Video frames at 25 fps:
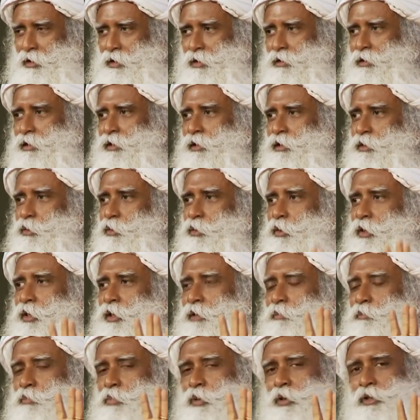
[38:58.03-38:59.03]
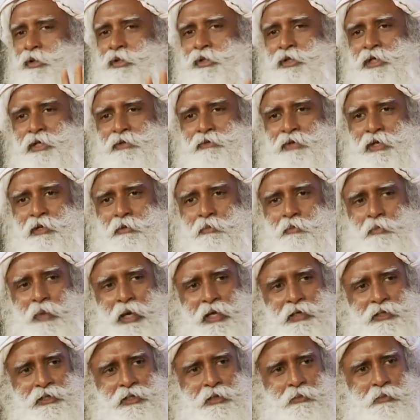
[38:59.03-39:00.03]
either you can positively
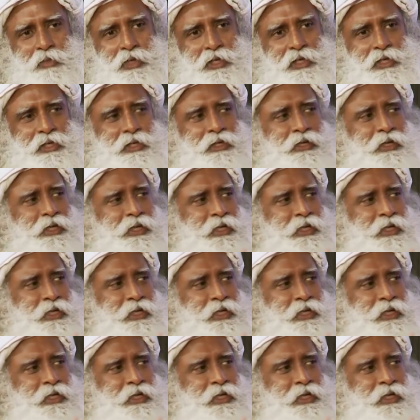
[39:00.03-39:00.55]
impact somebody,